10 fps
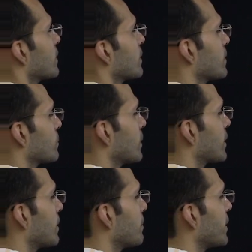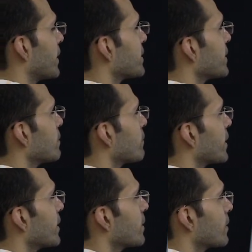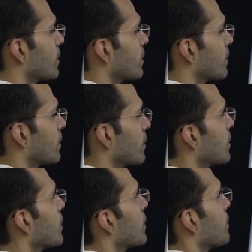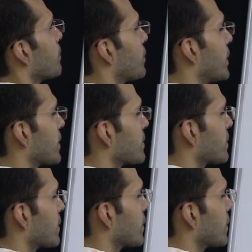this will come 18y plus